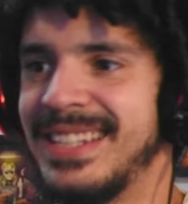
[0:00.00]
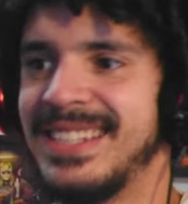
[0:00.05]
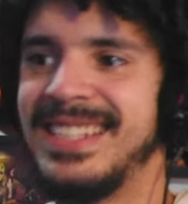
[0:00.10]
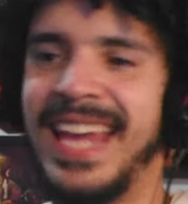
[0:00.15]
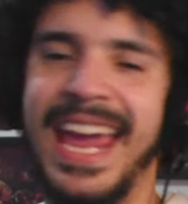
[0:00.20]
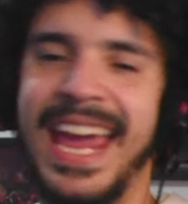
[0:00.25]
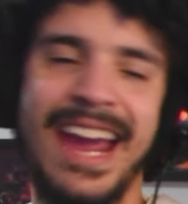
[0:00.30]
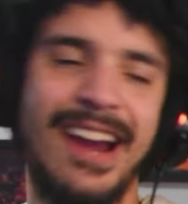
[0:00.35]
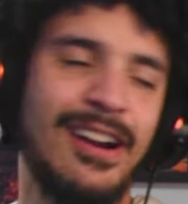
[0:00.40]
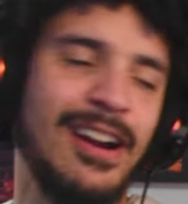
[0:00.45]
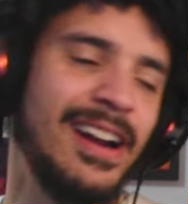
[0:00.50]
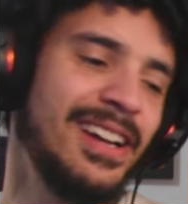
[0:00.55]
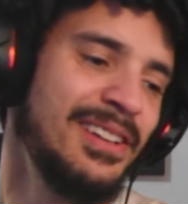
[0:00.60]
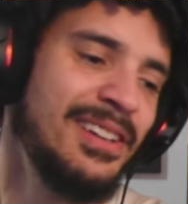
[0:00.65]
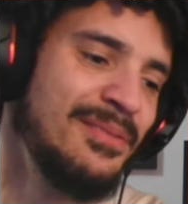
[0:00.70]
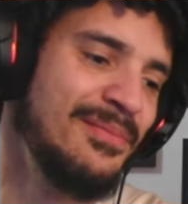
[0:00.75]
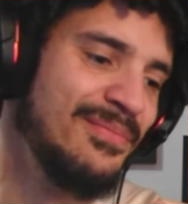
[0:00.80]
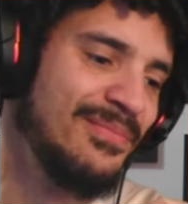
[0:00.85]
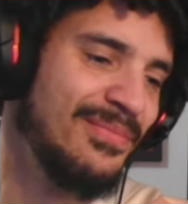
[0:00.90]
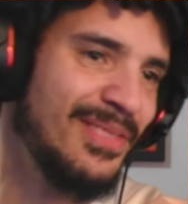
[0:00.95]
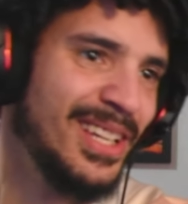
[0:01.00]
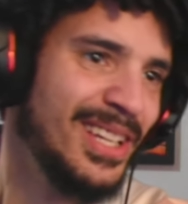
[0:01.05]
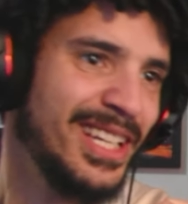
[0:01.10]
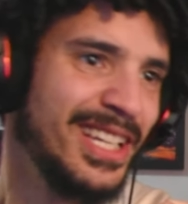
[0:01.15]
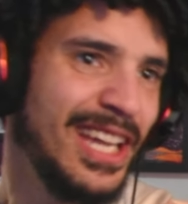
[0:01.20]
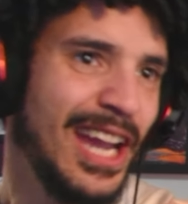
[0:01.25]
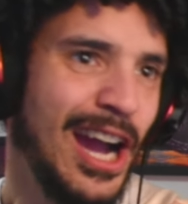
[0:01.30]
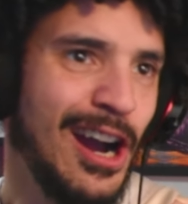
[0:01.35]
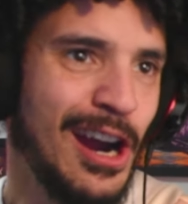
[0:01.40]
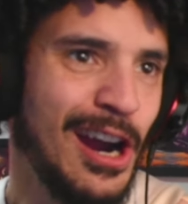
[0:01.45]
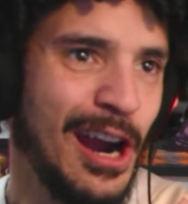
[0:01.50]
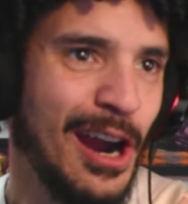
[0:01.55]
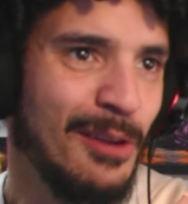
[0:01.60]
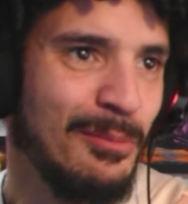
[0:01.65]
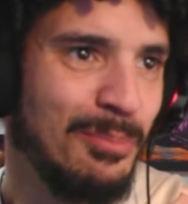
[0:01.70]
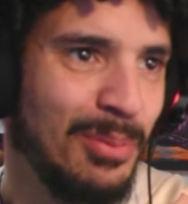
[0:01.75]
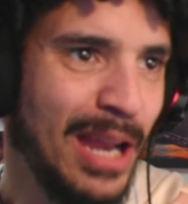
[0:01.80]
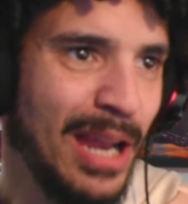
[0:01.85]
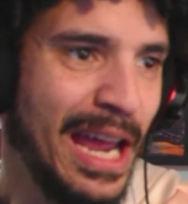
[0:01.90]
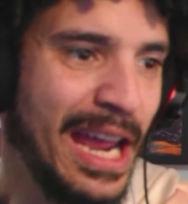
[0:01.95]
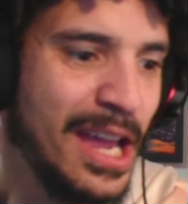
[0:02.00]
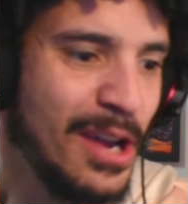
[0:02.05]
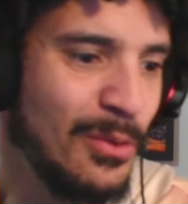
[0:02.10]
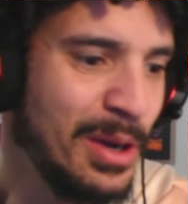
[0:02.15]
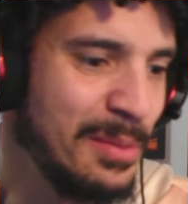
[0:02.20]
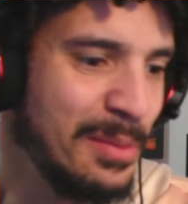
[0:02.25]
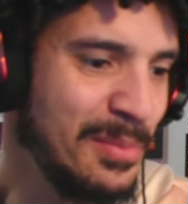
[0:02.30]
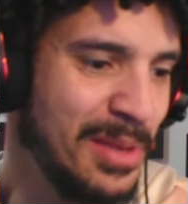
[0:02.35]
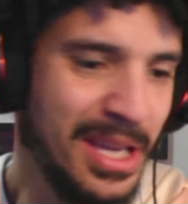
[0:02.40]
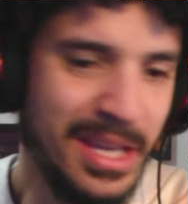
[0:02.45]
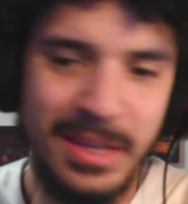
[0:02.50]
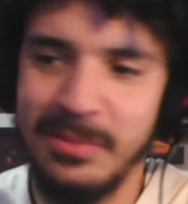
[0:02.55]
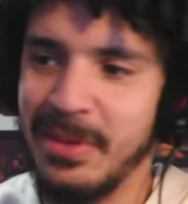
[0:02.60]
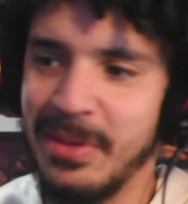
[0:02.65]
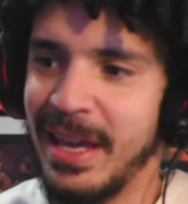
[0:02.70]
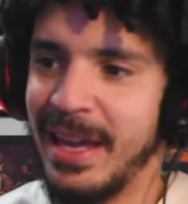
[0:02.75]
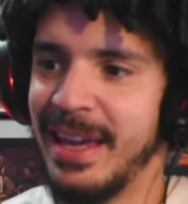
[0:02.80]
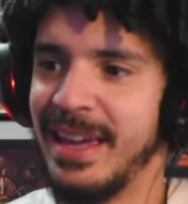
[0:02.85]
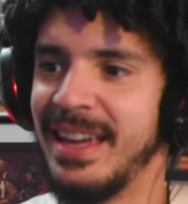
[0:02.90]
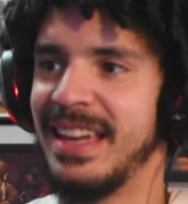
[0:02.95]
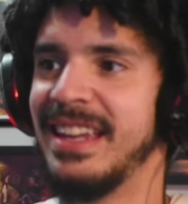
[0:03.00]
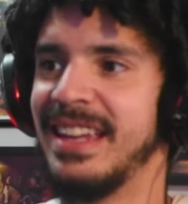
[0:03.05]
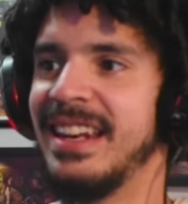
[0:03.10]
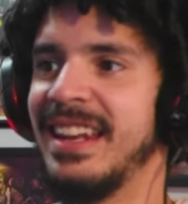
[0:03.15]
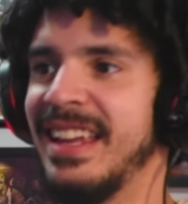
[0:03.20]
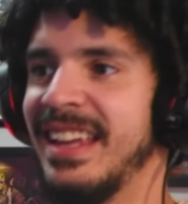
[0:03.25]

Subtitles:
Tara, y'all are playing with me, man.